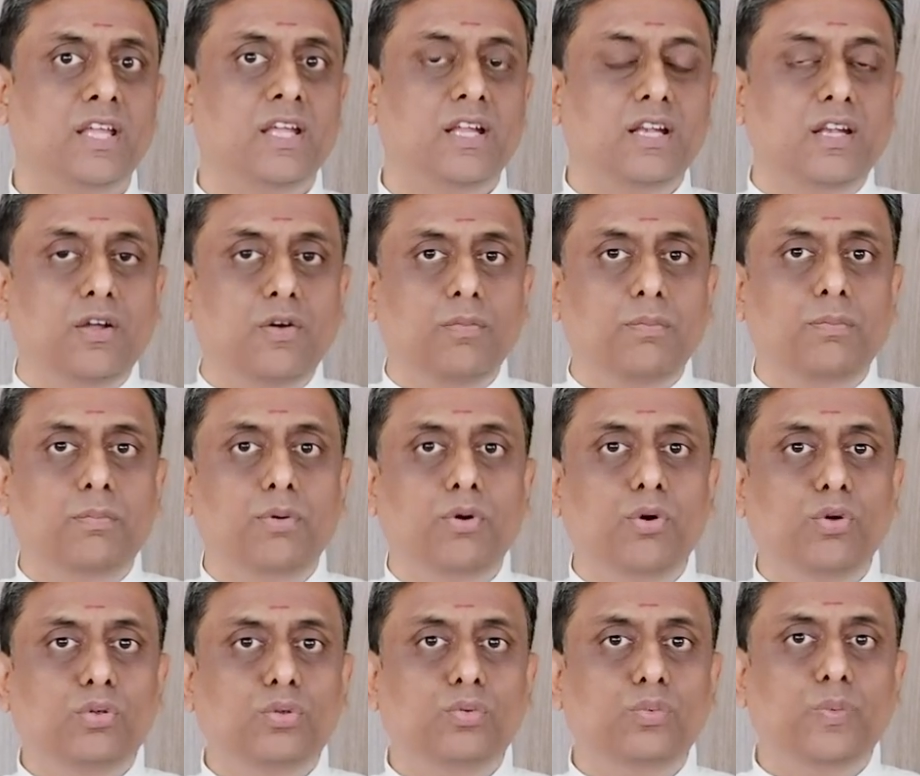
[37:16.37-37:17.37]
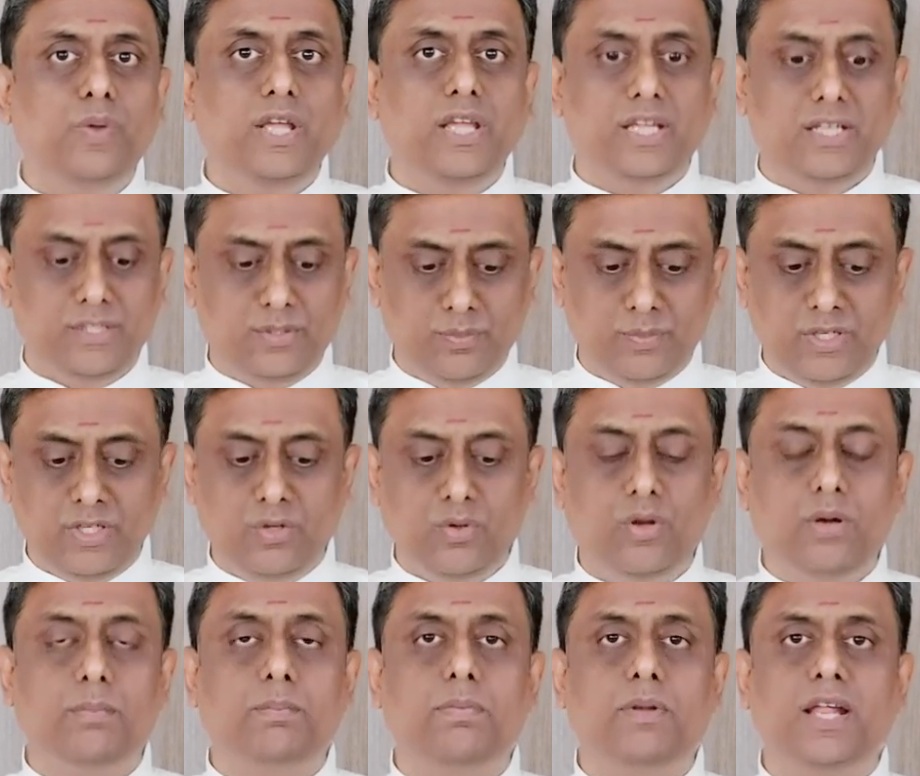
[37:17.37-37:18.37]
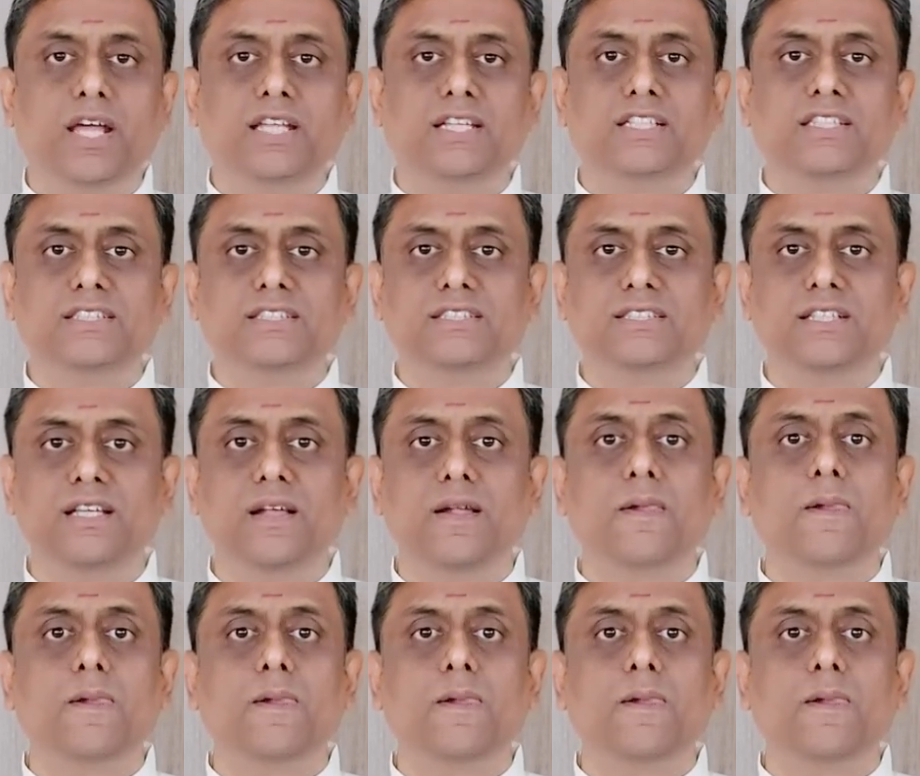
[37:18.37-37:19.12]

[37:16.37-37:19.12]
Now, both ways, when you apply this,